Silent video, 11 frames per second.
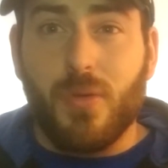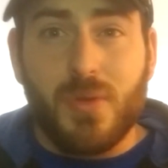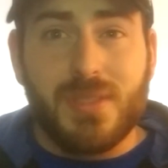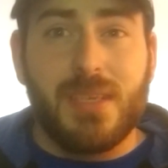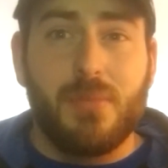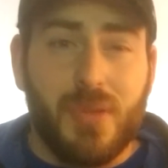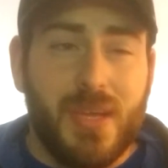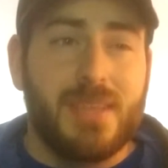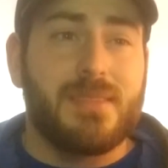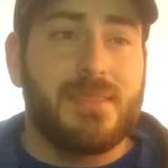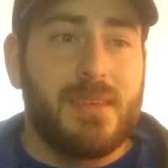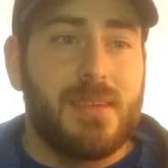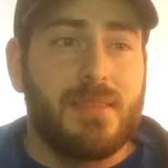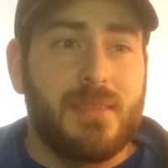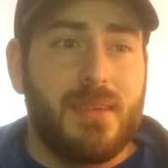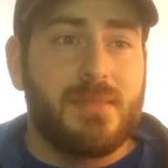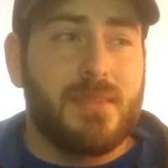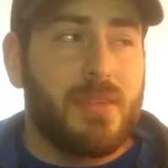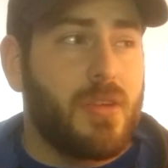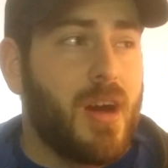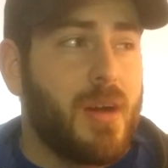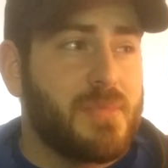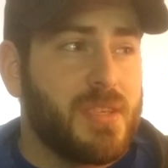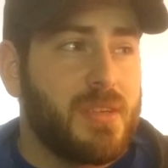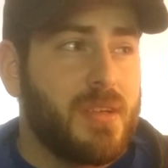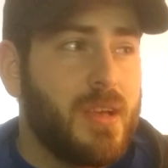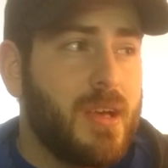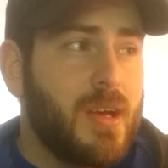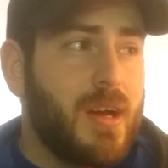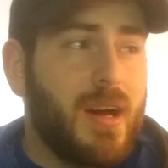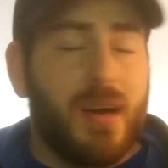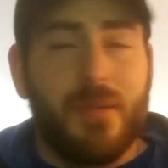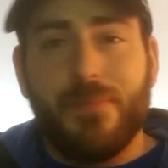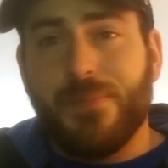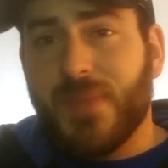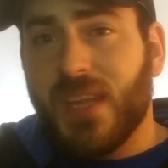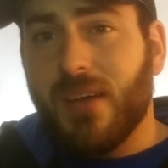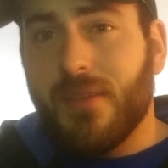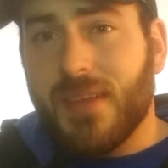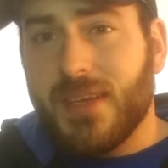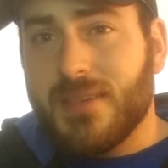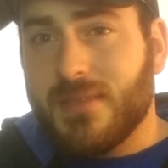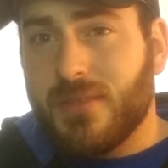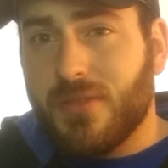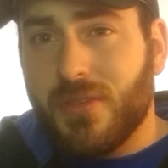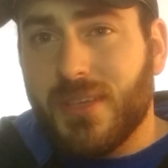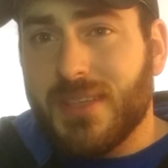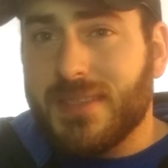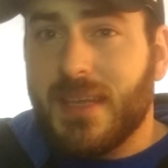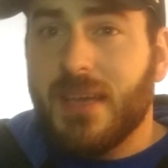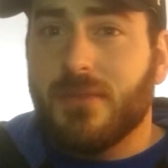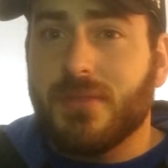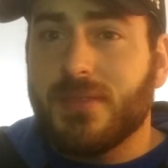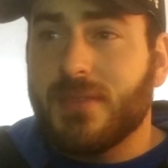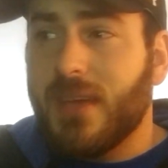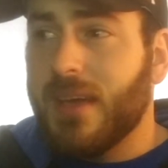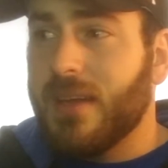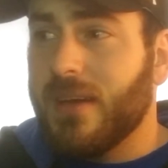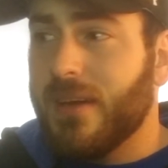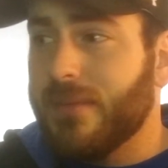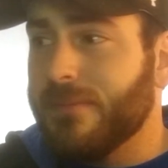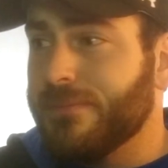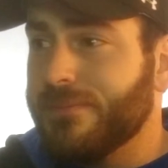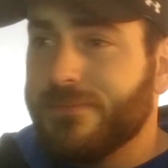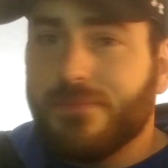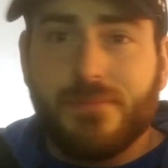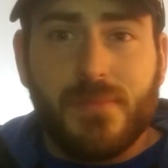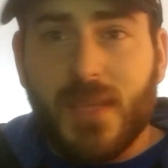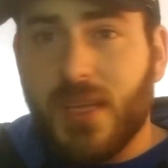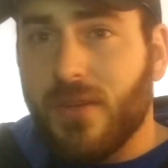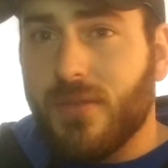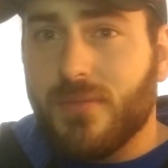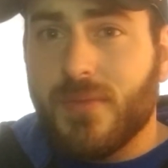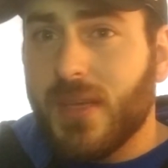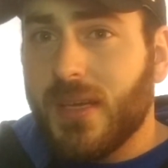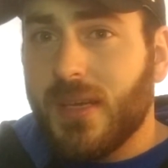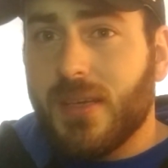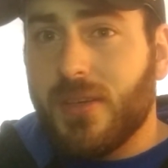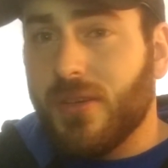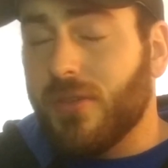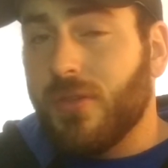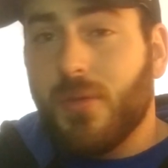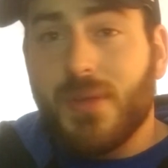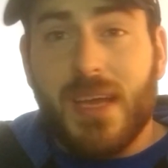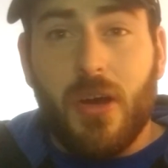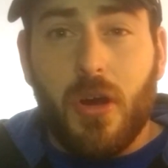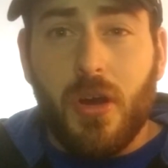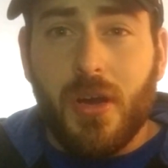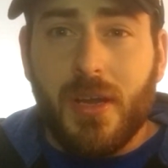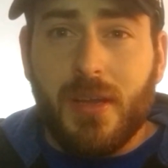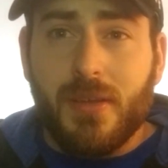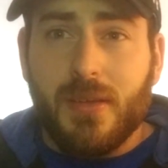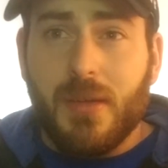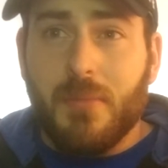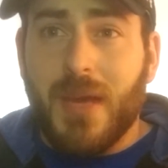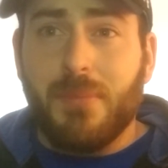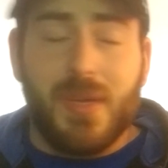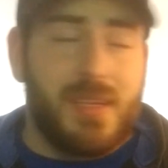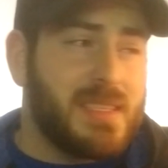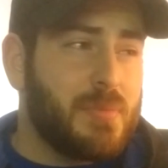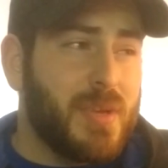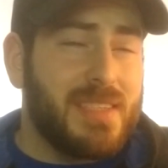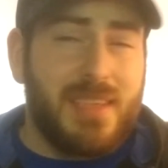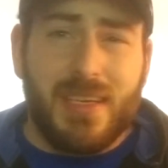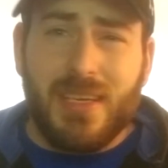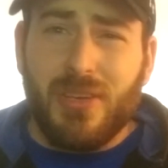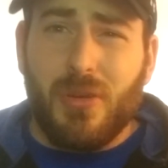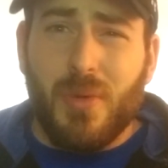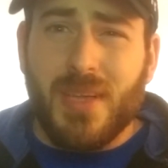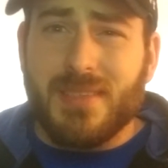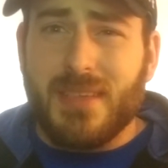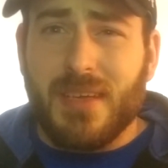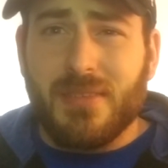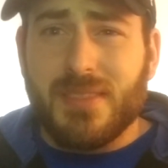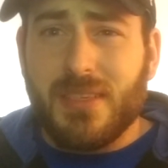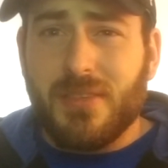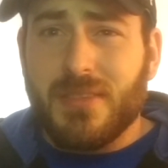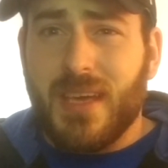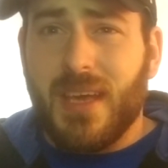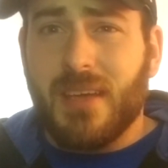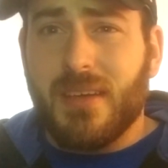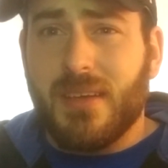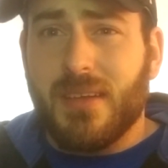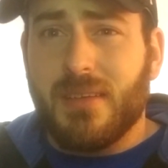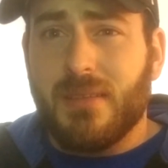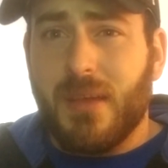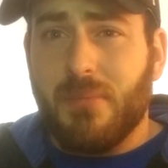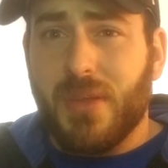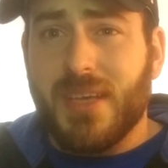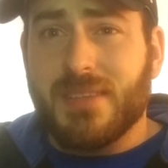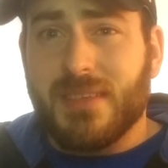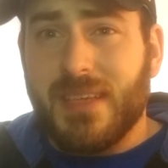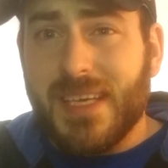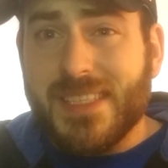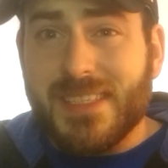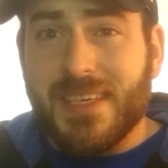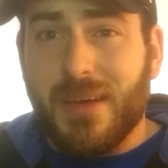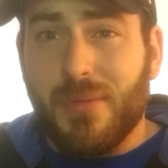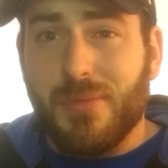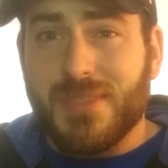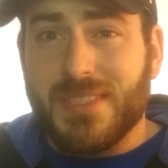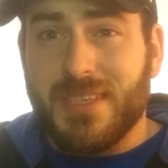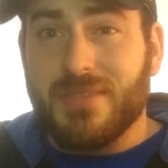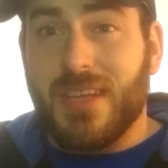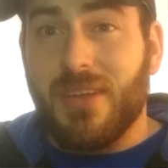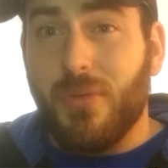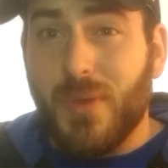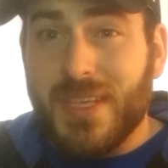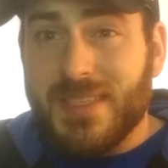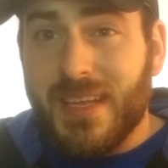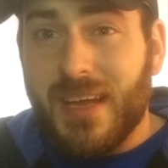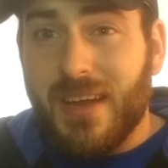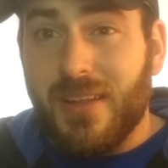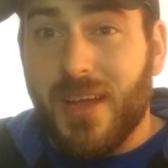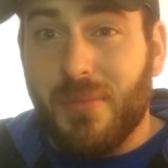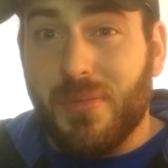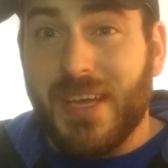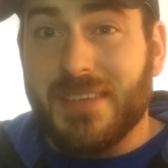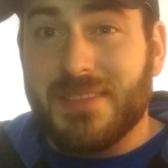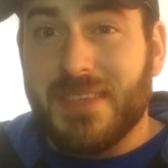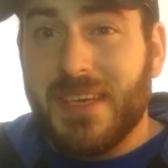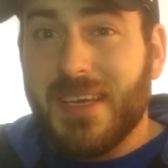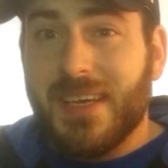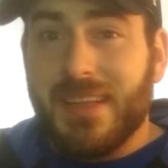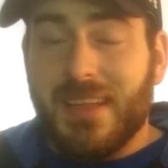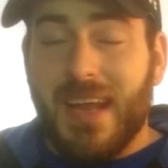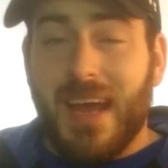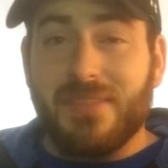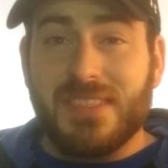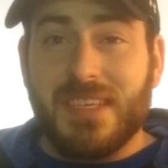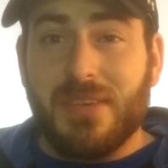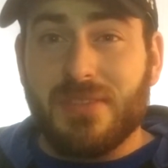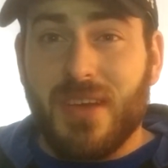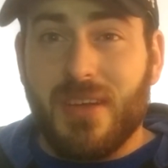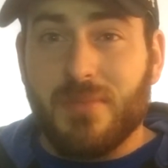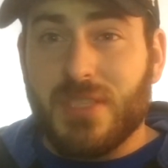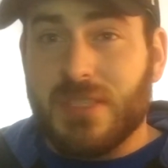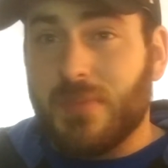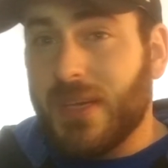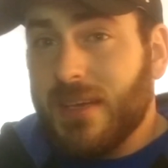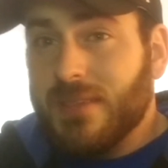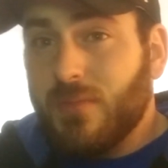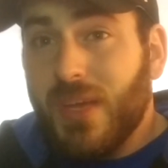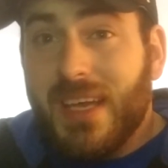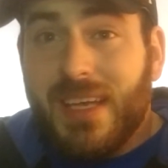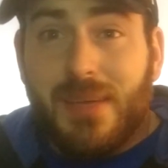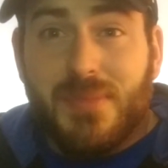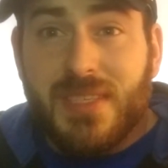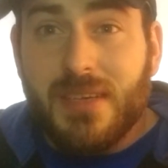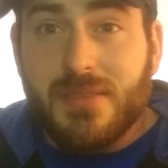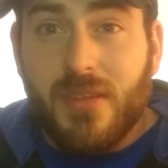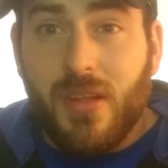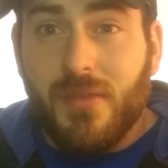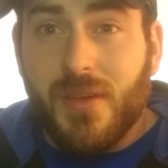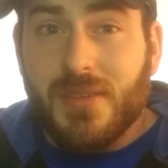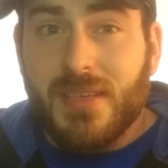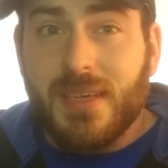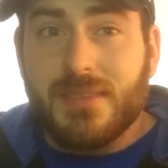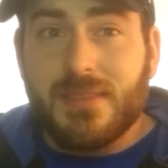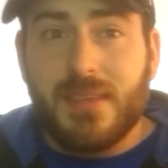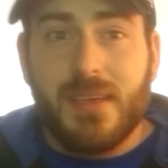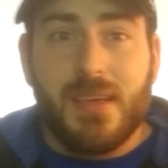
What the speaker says: Quarantine plants is a good option. The other thing is you could get snails, and you don't know what they are, and it might be a display tank. You don't want snails in your tank, and plants could easily come in with snails. I know we send out a lot of plants that have snails on them just because we keep snails in all of our tanks.